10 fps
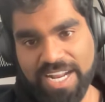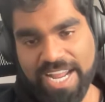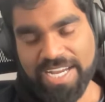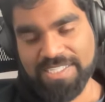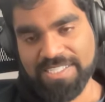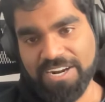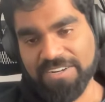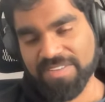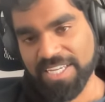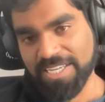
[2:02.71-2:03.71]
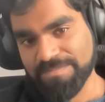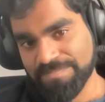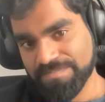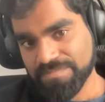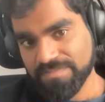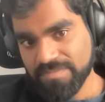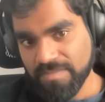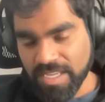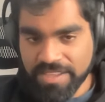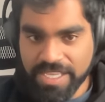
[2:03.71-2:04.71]
it has inherently.
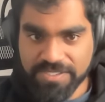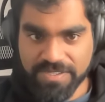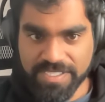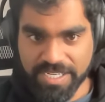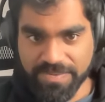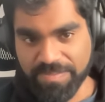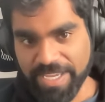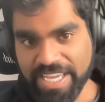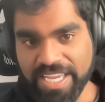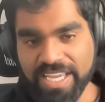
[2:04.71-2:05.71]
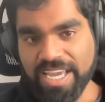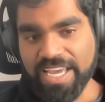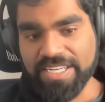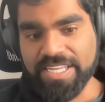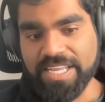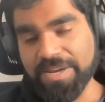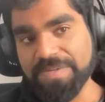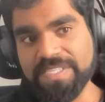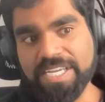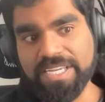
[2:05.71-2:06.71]
And that sort of stuck with me. And it
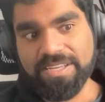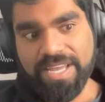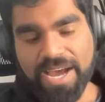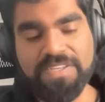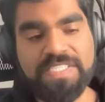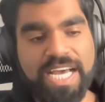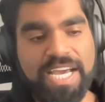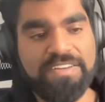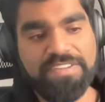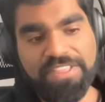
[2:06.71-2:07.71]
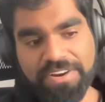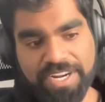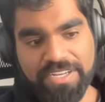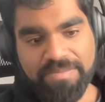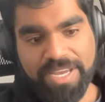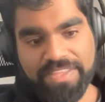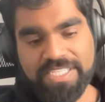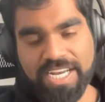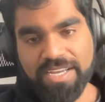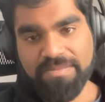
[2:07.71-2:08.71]
was like outside of Ethereum at the
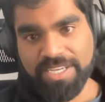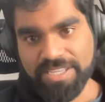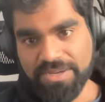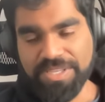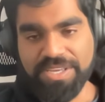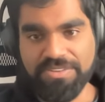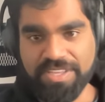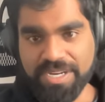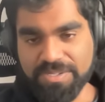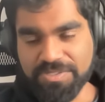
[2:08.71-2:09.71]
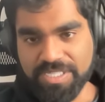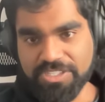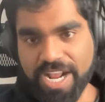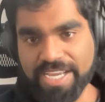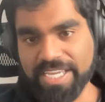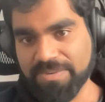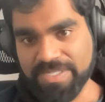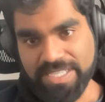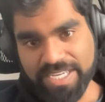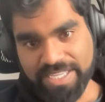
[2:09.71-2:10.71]
time, like the only other thing I was really tracking
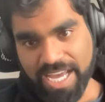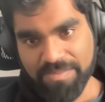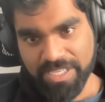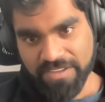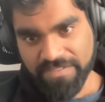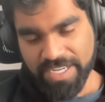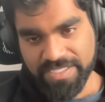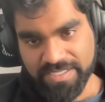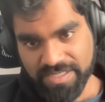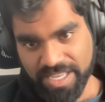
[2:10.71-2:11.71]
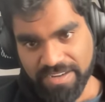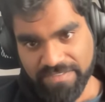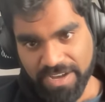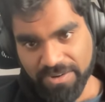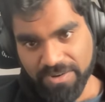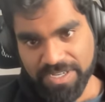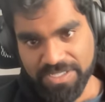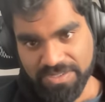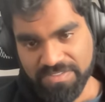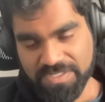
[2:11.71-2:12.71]
was like the IPFS, like Filecoin
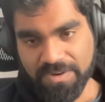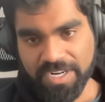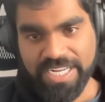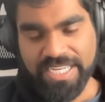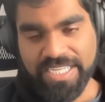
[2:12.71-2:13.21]
sort of story.